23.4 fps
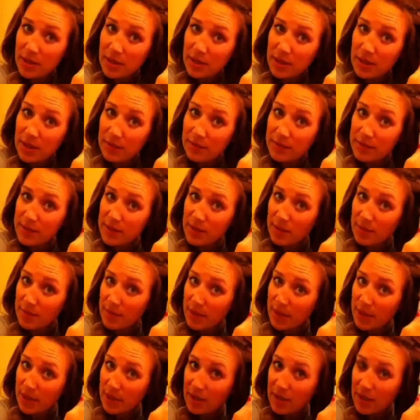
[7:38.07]
leave some
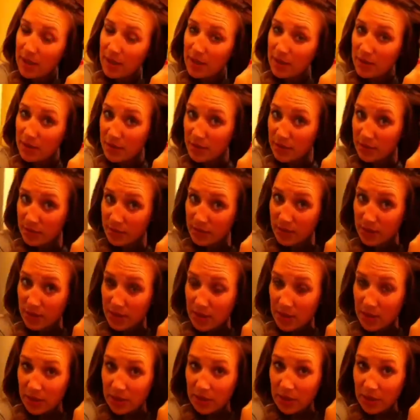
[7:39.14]
hair out,
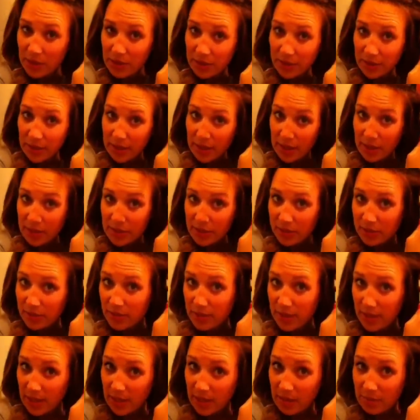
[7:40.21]
Curling iron is
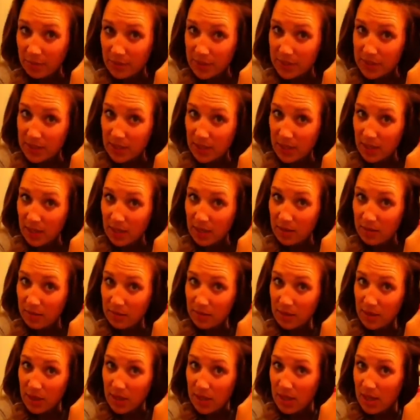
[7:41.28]
going up and
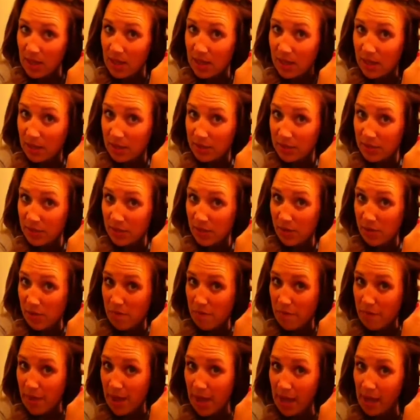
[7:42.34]
down, hair is
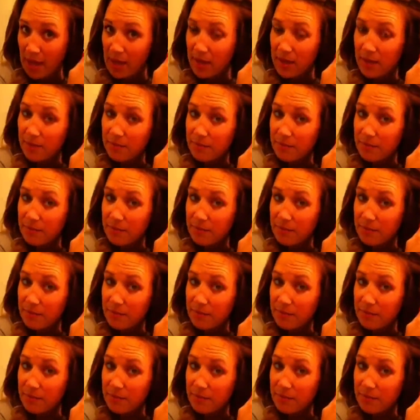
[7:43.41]
going back.